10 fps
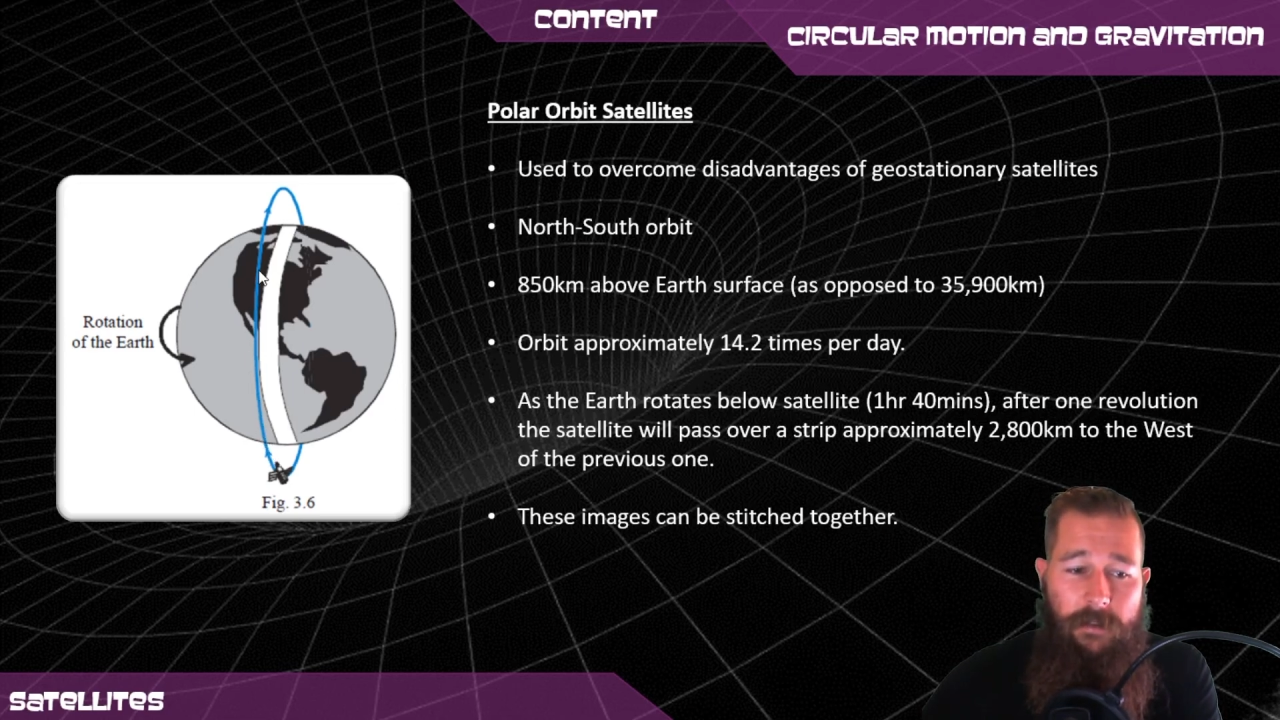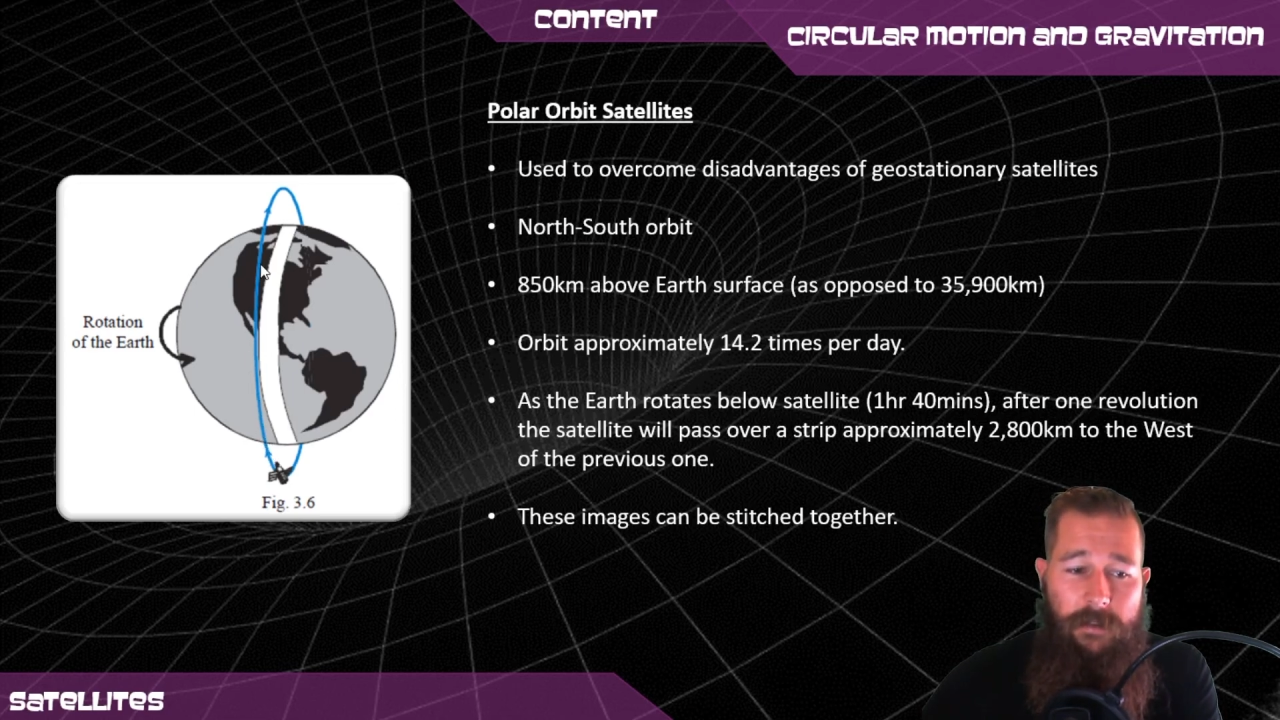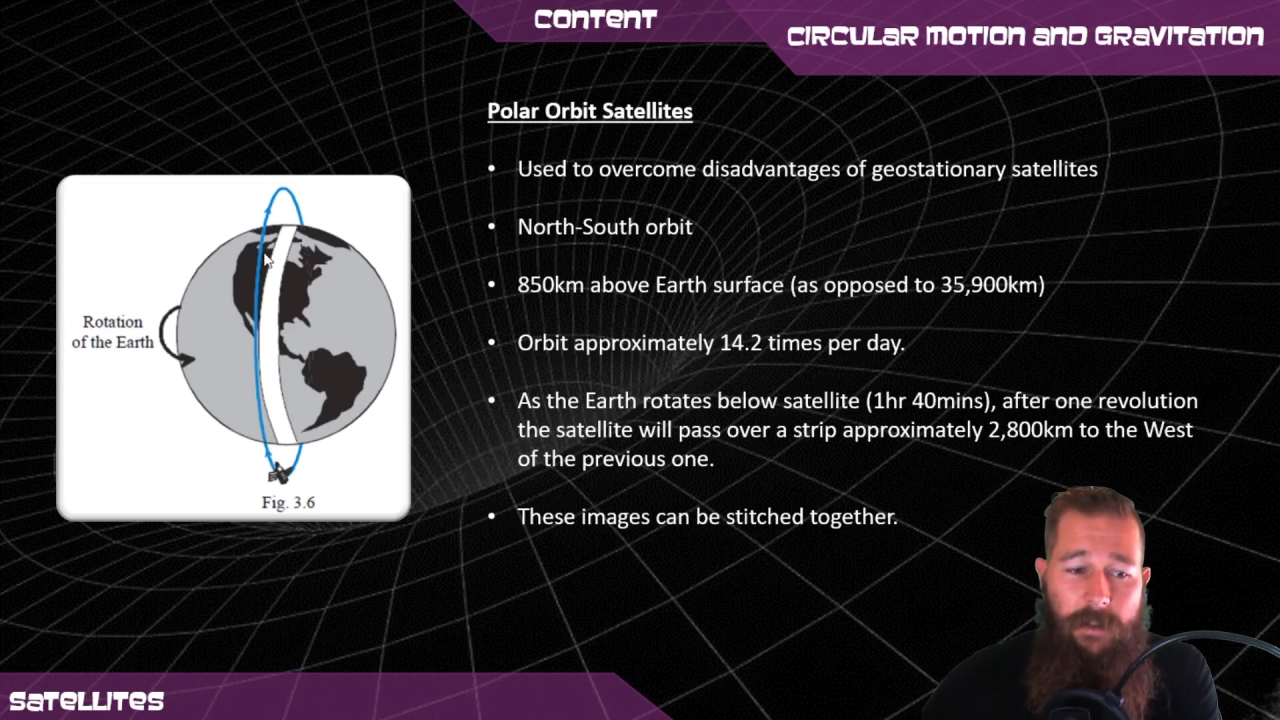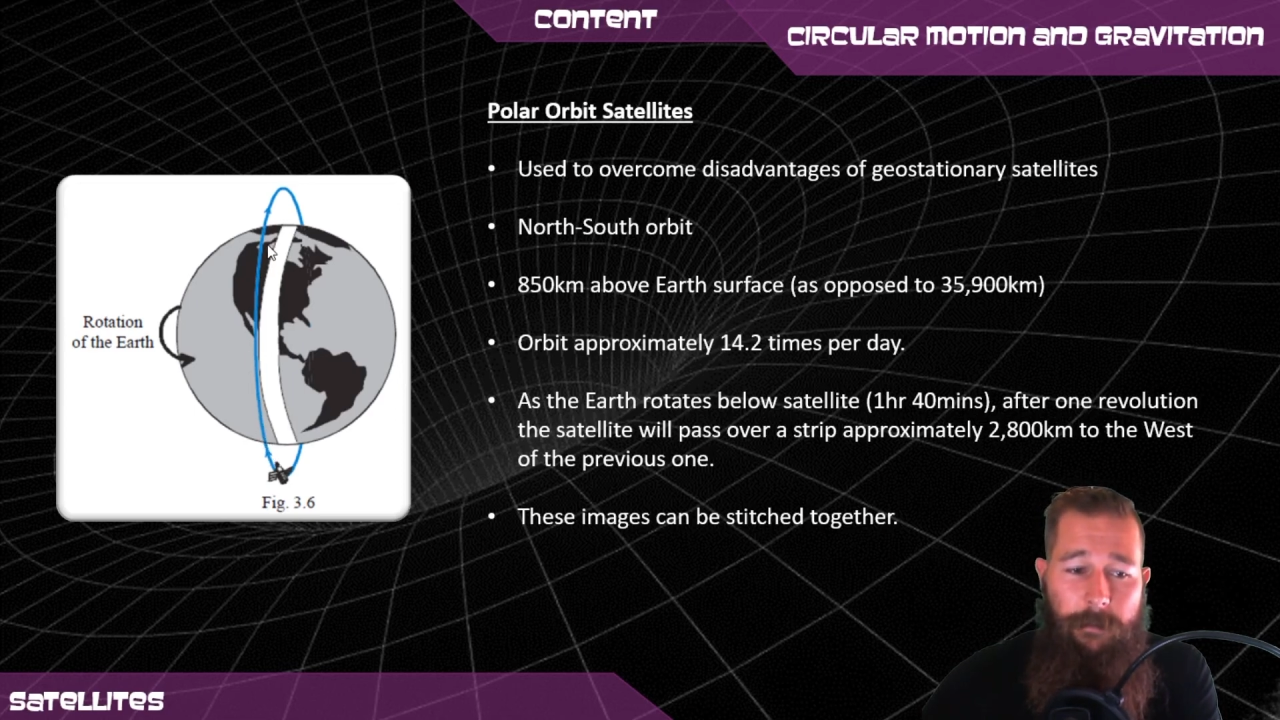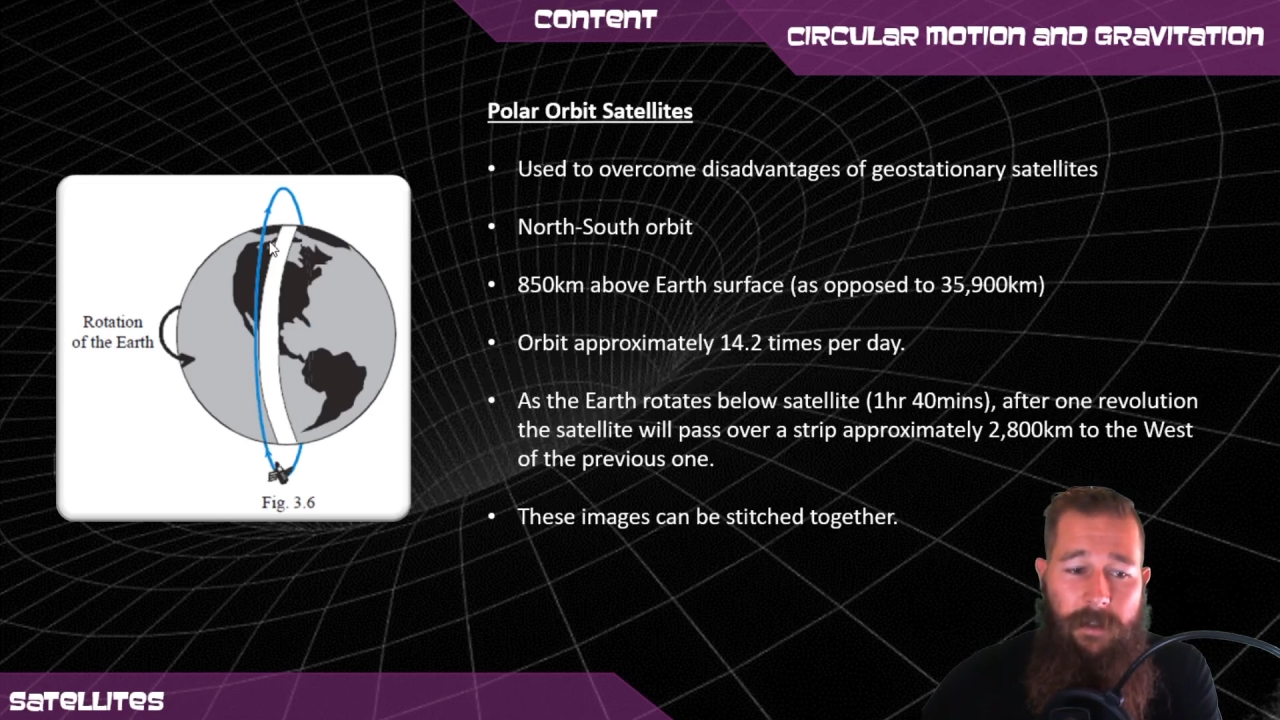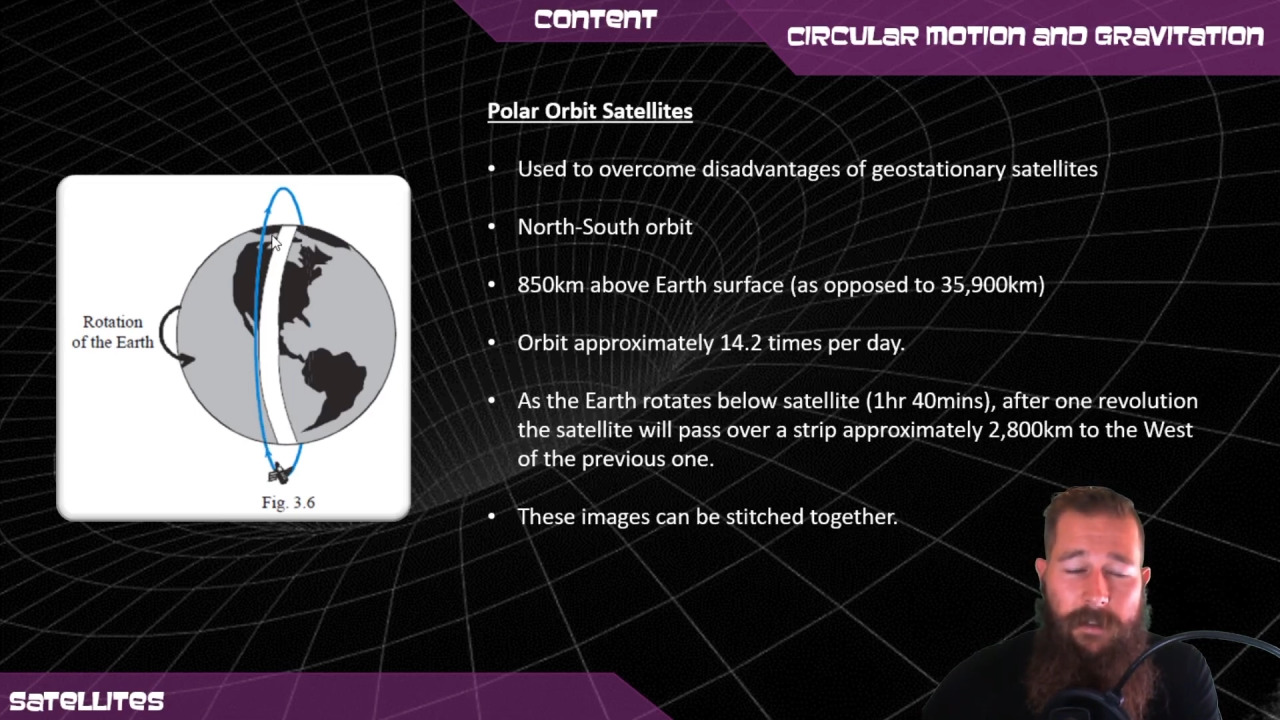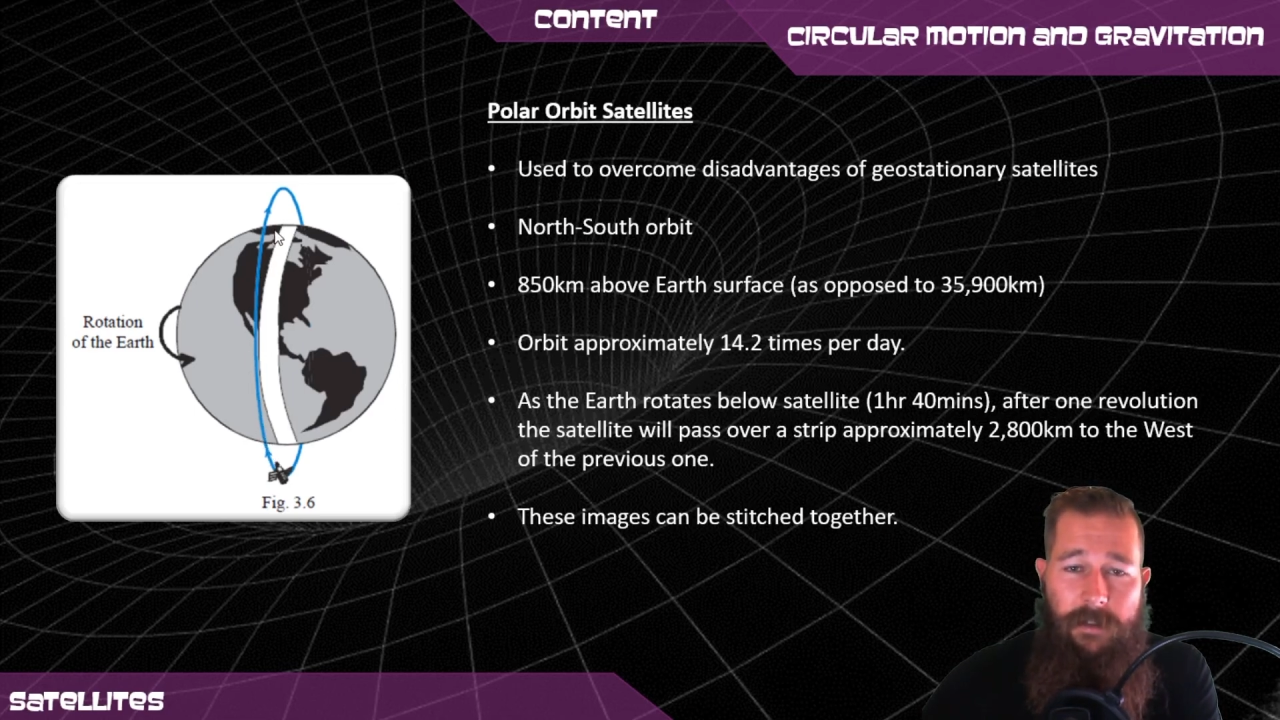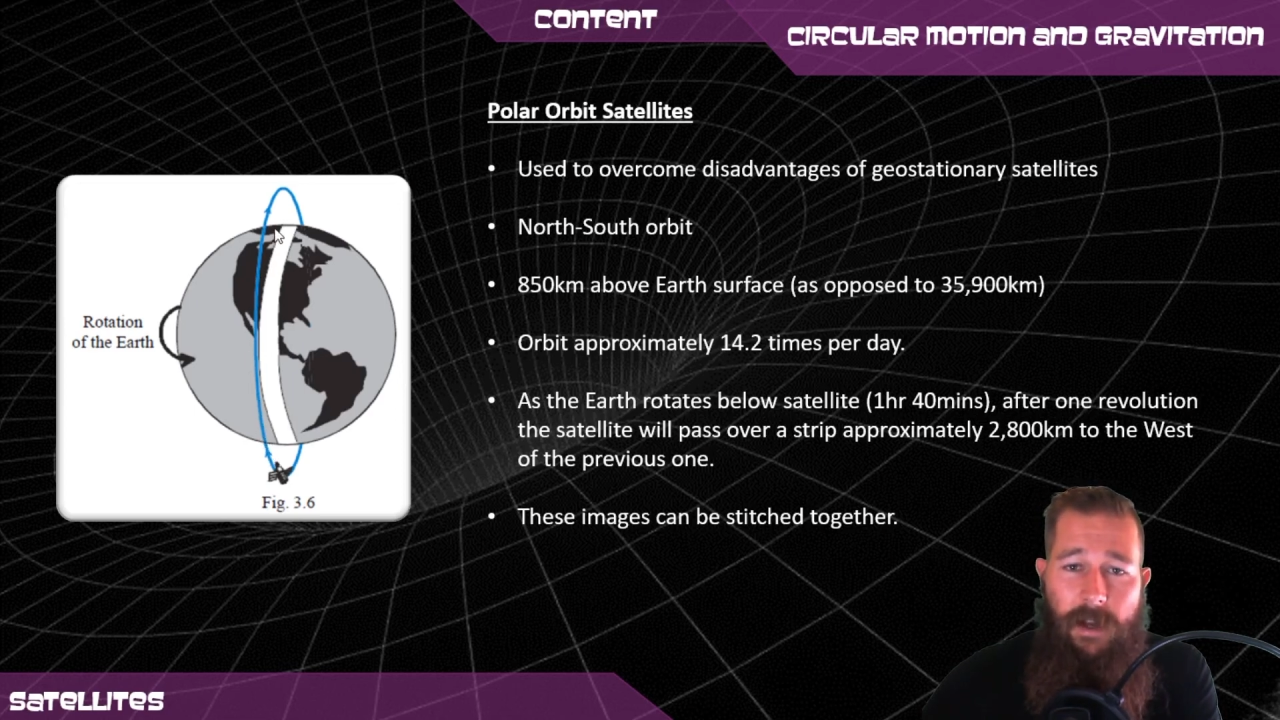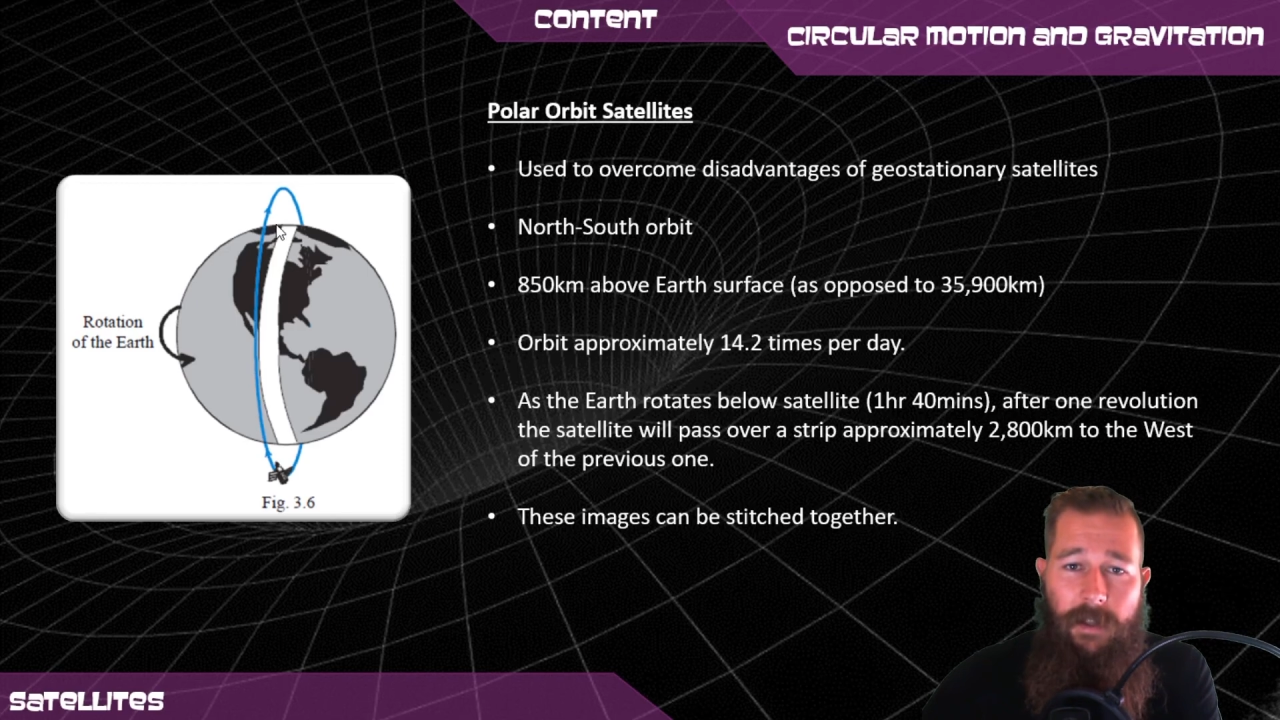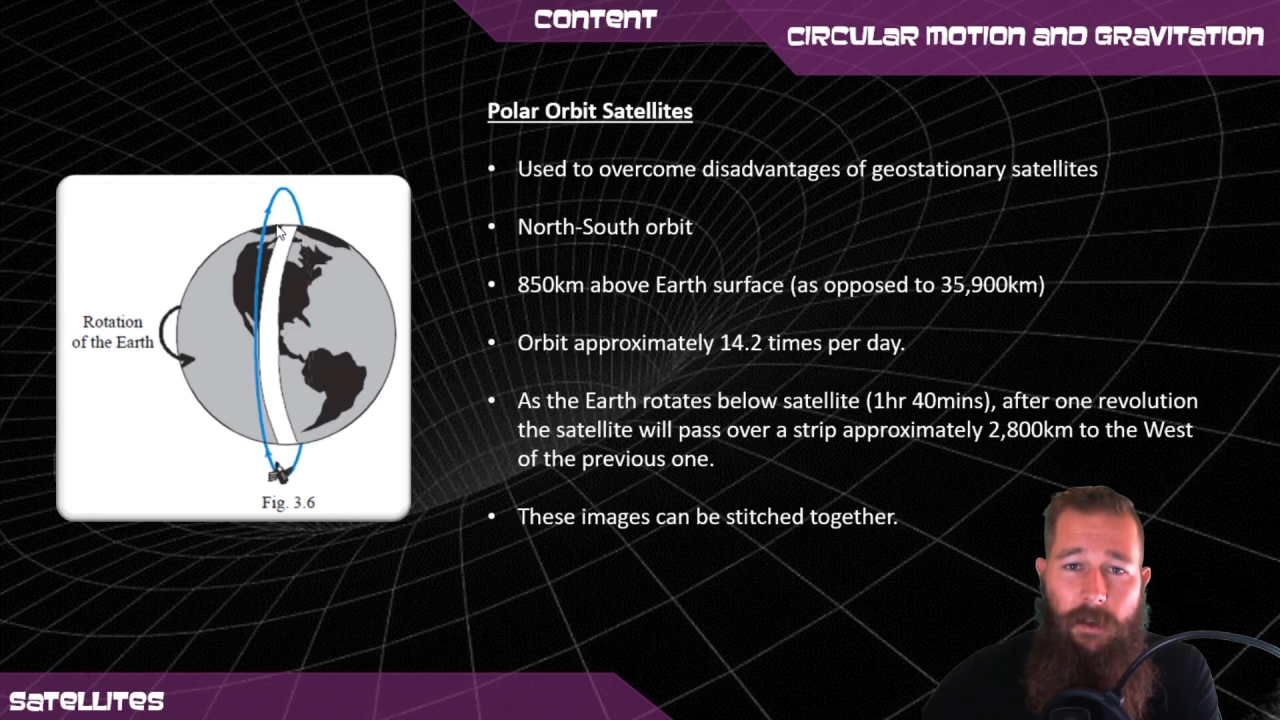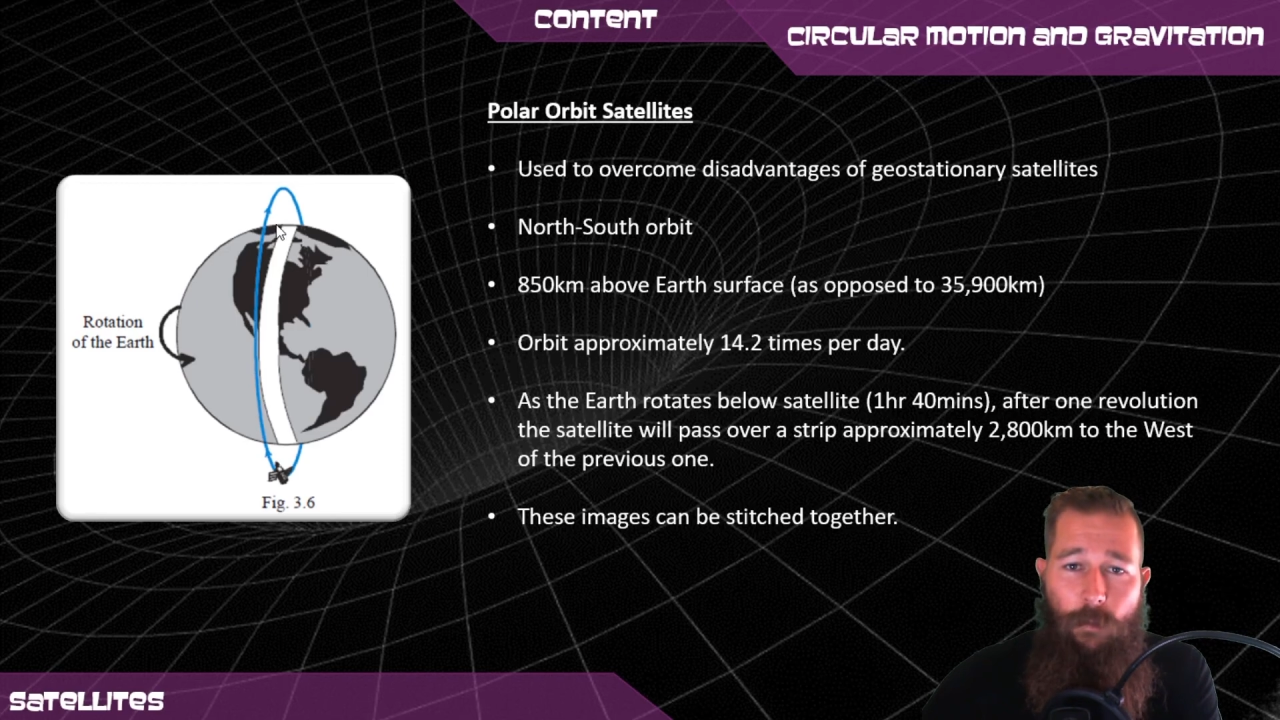something slightly